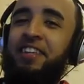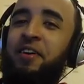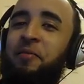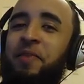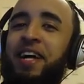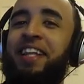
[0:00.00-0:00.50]

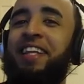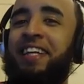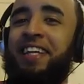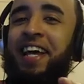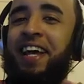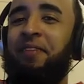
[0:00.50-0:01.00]
Your melody
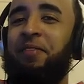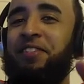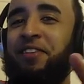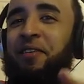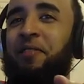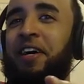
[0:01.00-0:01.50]
game
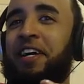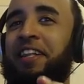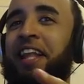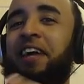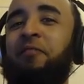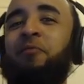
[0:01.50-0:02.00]
is all
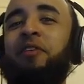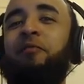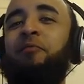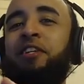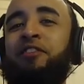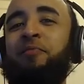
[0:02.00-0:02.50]
like
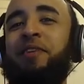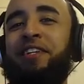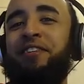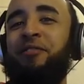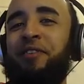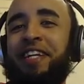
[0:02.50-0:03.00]
when you be
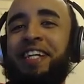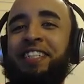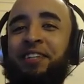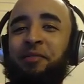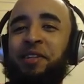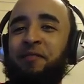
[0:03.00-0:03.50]
doing that
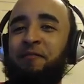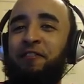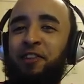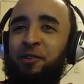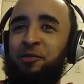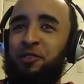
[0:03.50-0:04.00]
shit with them
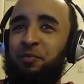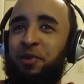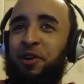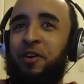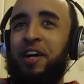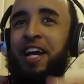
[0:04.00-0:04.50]
flutes,
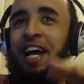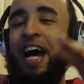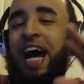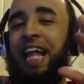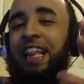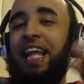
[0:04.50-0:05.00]
bro.
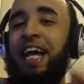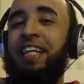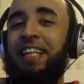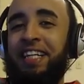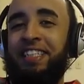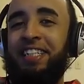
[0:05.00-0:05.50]
I
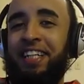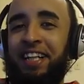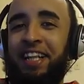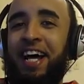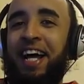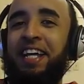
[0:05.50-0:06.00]
like that shit a
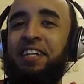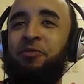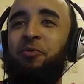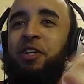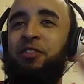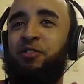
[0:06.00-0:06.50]
lot. It's
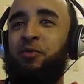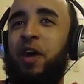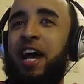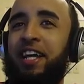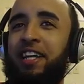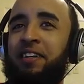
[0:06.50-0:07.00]
real
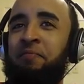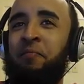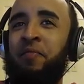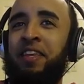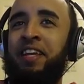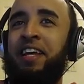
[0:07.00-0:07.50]
swaggy.
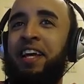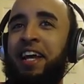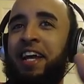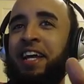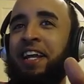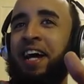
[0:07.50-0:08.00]

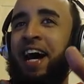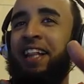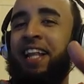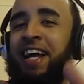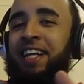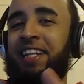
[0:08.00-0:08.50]
And I
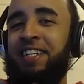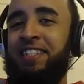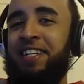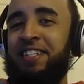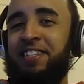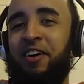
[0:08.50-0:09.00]
like
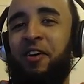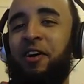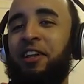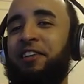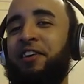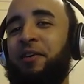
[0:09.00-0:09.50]
listening to
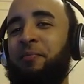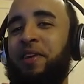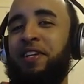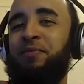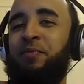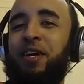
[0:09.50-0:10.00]
all of y'all
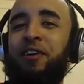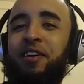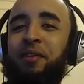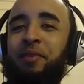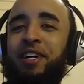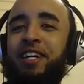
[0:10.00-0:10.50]
beats,
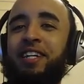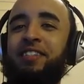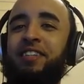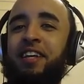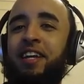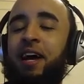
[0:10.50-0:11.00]
period,
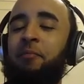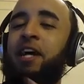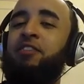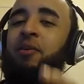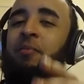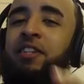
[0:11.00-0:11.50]
because I'm
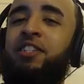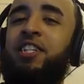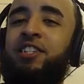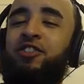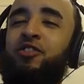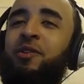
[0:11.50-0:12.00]
not about
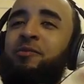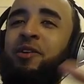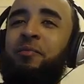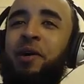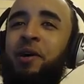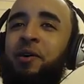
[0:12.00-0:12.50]
just you. I'm
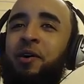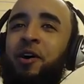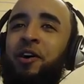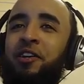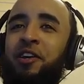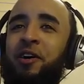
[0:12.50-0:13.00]
talking about
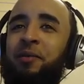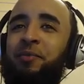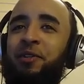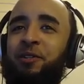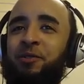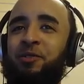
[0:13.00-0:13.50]
all y'all
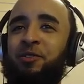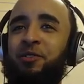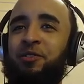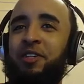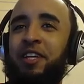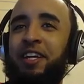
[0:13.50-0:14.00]

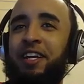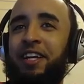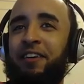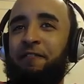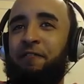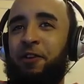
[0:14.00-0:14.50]
producers
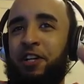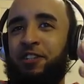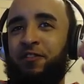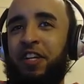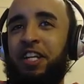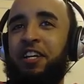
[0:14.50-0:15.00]
for
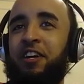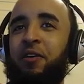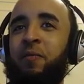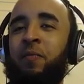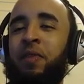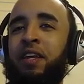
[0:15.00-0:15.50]
this
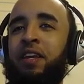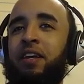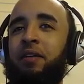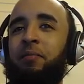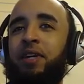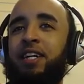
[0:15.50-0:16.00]
video
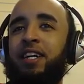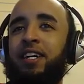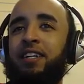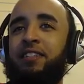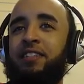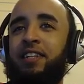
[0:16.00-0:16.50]

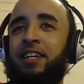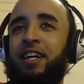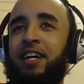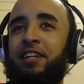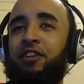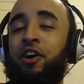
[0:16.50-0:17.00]
because
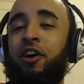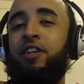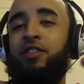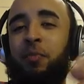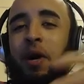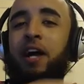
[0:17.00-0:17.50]
y'all
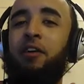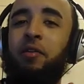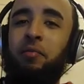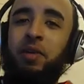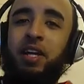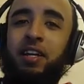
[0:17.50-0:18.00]

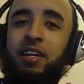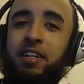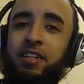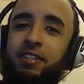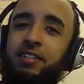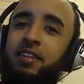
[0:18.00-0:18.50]
inspiring me
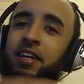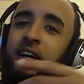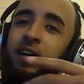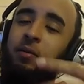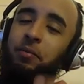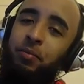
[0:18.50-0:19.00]

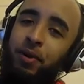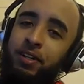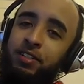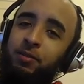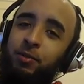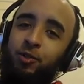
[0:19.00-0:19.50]
to
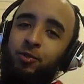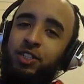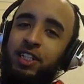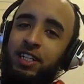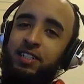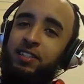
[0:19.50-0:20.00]
bring some new
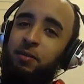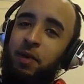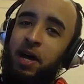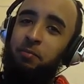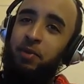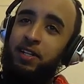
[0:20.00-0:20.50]
shit to
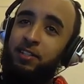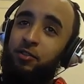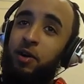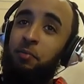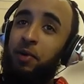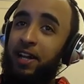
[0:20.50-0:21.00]
my beats.
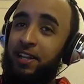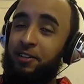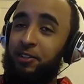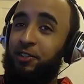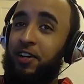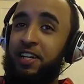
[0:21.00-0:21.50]
So I'm probably
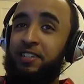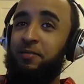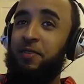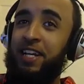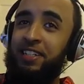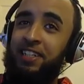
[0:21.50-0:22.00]
gonna try
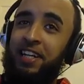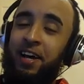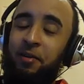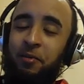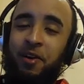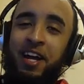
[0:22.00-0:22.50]
some of that shit
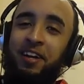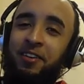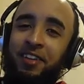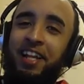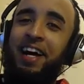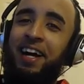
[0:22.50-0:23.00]
out, bro. I ain't
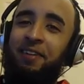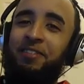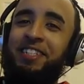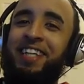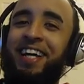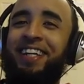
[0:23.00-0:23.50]
gonna lie, I'm
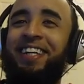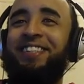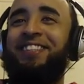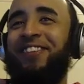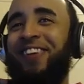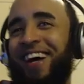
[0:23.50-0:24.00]
gonna jack your
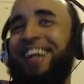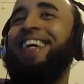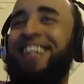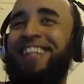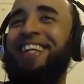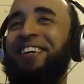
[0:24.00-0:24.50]

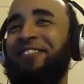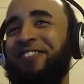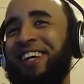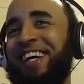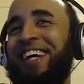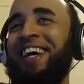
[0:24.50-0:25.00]
swag a little
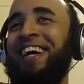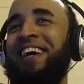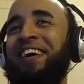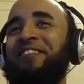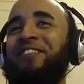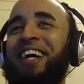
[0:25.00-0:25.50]
bit.
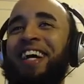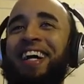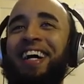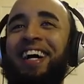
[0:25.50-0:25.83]
But